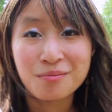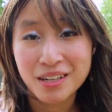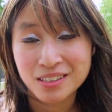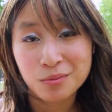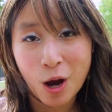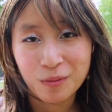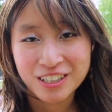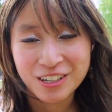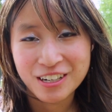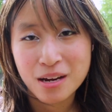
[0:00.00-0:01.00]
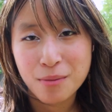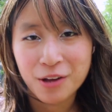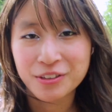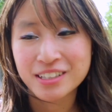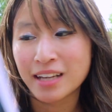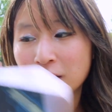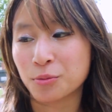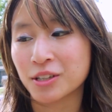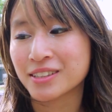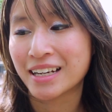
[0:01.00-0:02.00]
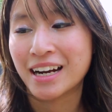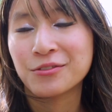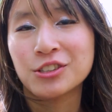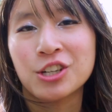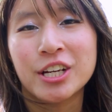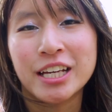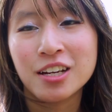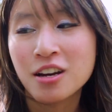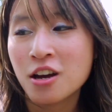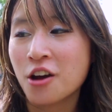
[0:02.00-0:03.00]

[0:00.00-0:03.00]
make some commentary about these sketchbooks that I have to turn in